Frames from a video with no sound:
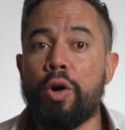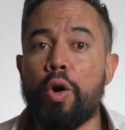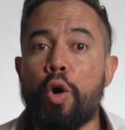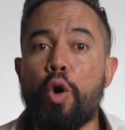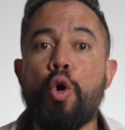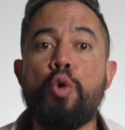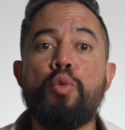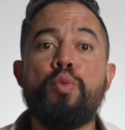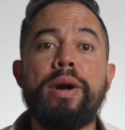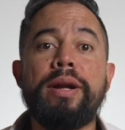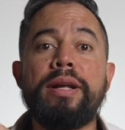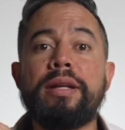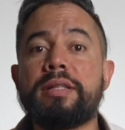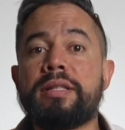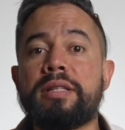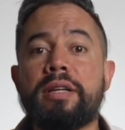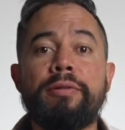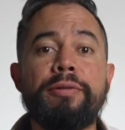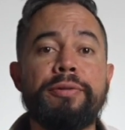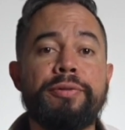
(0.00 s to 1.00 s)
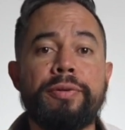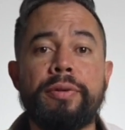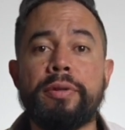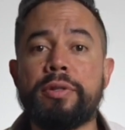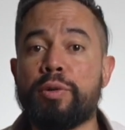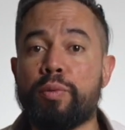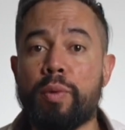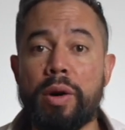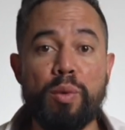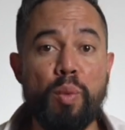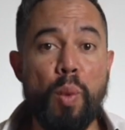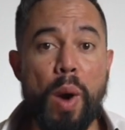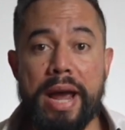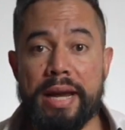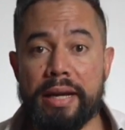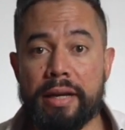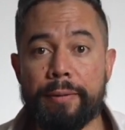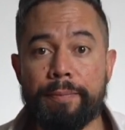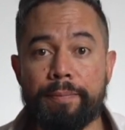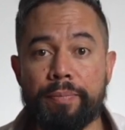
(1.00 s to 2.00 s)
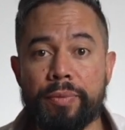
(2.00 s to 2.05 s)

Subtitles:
or ready itself to run away.